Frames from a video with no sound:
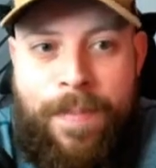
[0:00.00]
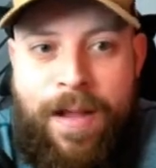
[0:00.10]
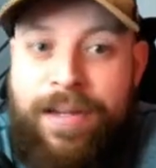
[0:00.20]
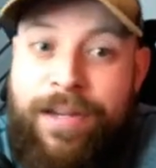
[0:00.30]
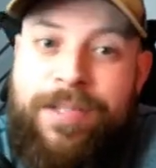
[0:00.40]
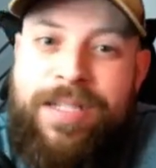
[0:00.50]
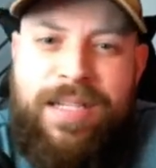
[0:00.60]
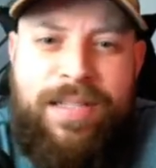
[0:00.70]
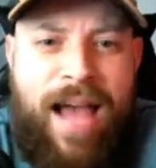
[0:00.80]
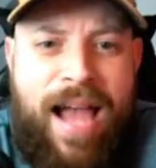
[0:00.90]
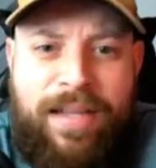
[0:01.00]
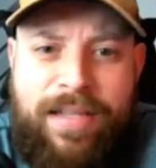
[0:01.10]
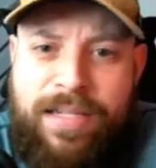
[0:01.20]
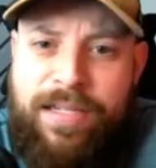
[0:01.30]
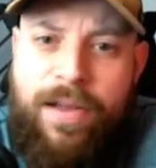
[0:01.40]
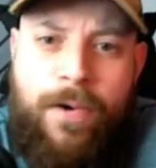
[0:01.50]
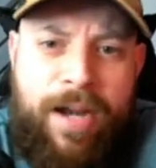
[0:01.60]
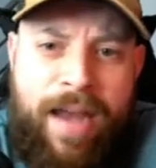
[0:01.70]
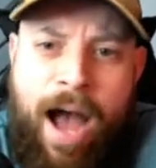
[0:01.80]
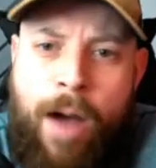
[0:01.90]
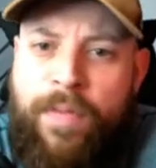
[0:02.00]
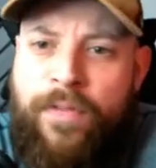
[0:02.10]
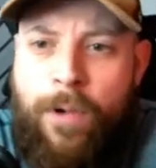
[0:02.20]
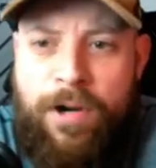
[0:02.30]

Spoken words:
and uses his length to slow it down before